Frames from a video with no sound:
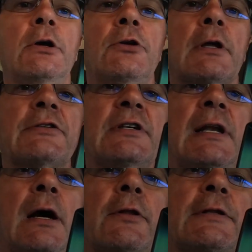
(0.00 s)
You can see
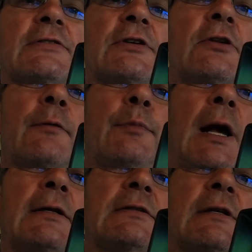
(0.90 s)
now that the 6-foot
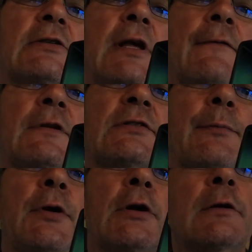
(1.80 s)
blocks have
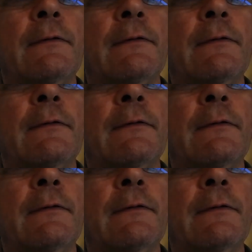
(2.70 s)
disappeared